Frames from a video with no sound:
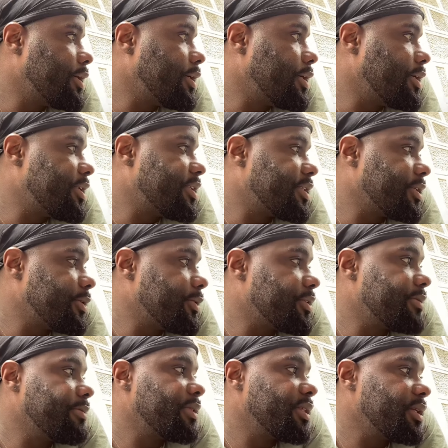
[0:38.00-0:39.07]
it's still
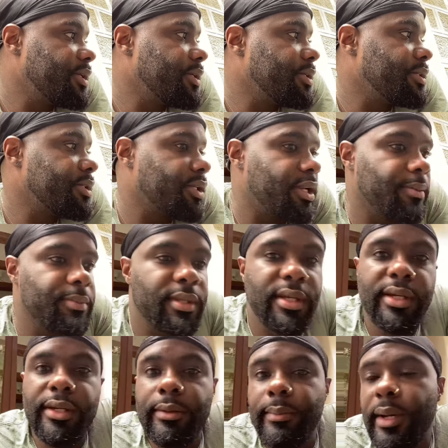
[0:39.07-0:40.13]
some things that I'm
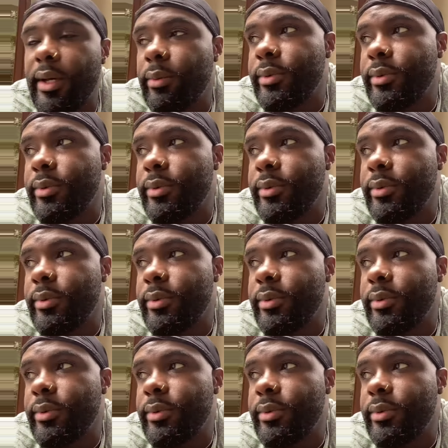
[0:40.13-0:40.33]
thinking about